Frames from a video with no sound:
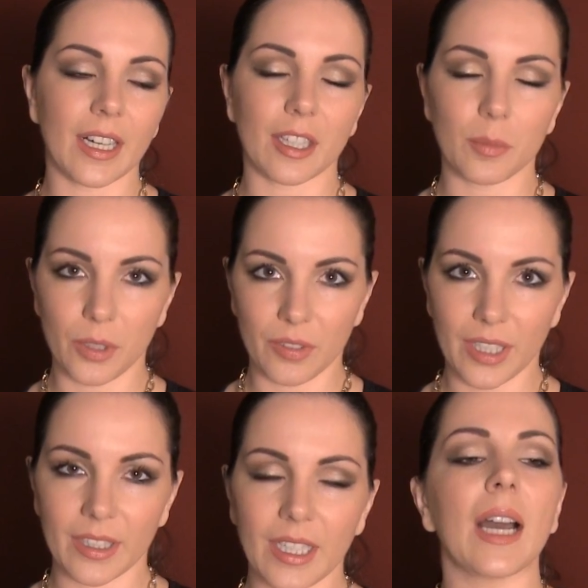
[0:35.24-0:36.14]
the
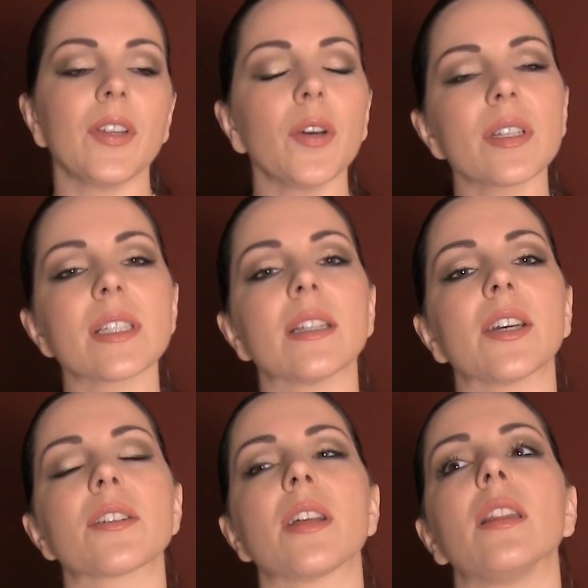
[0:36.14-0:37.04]
movie, I've noticed that
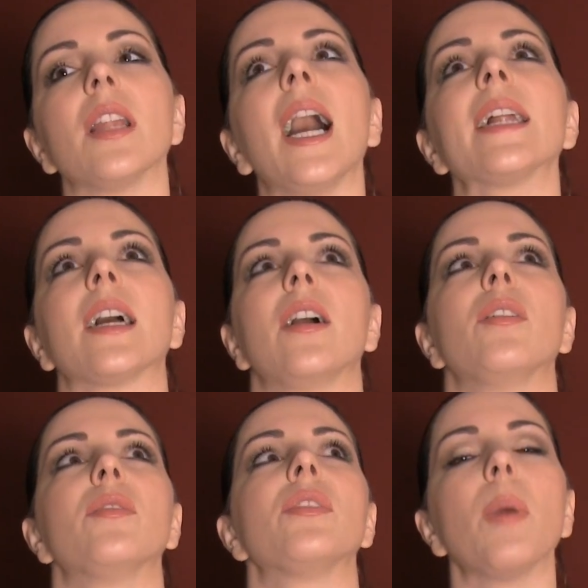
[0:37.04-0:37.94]
there's a lot
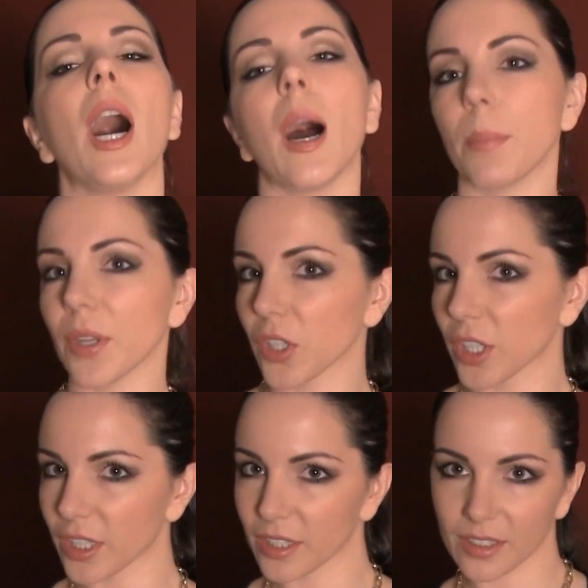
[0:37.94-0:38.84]
of
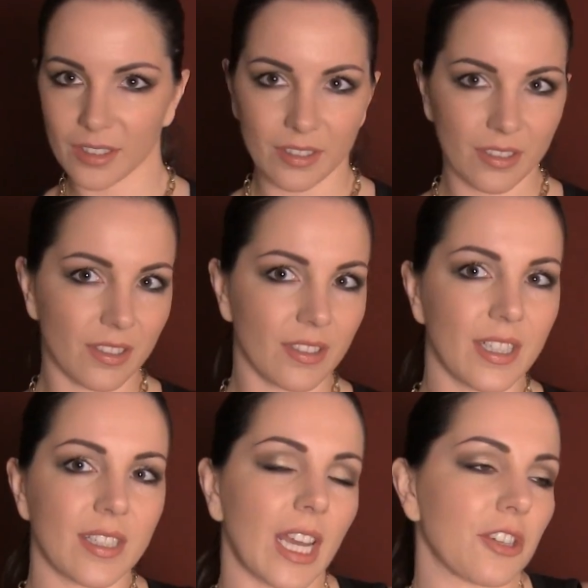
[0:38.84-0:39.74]
popular
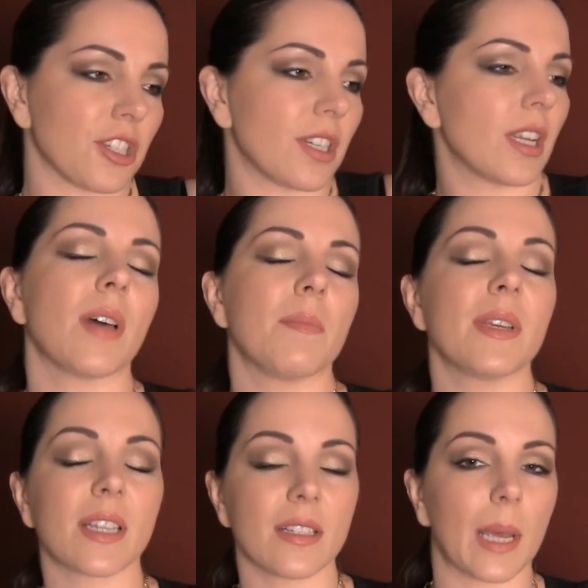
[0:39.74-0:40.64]
discussion and
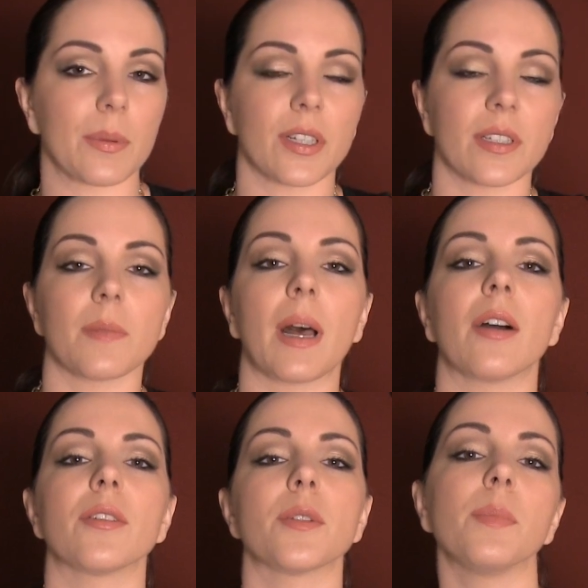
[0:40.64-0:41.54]
misconceptions
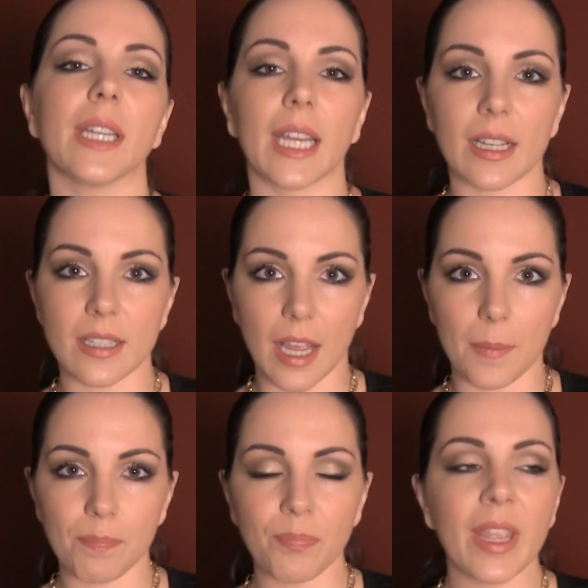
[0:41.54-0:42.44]
about
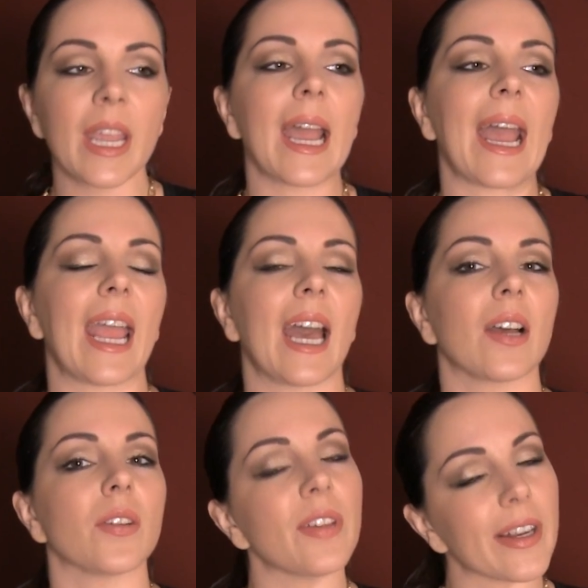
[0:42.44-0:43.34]
BDSM
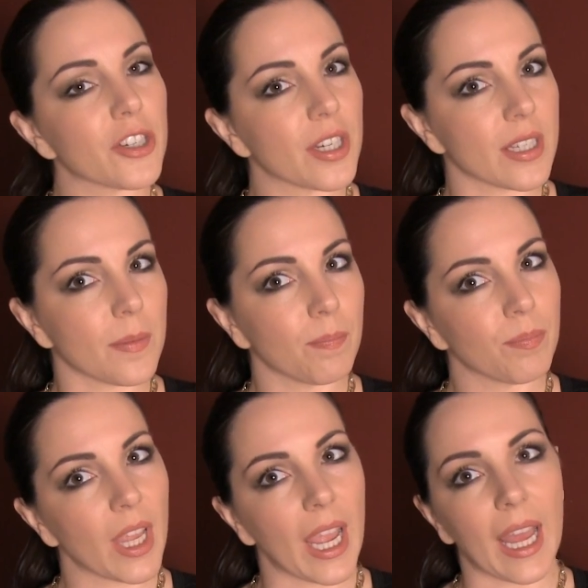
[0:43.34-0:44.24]
and fetishism
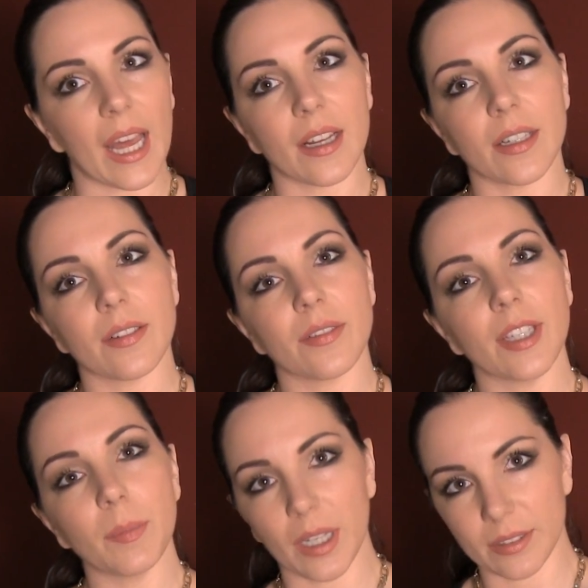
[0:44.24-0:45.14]
and
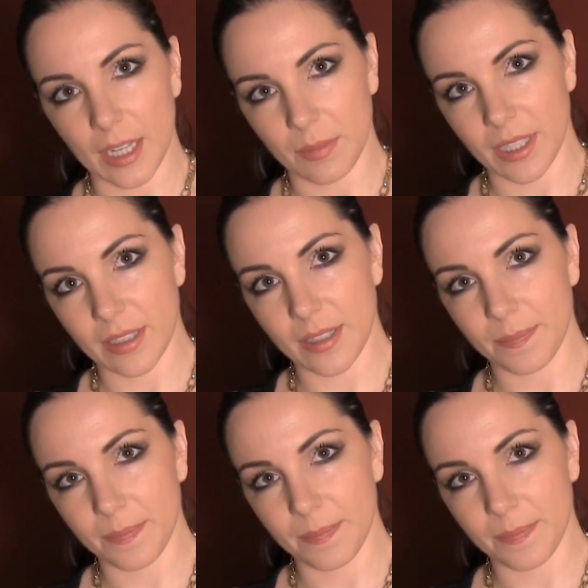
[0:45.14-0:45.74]
female dominance.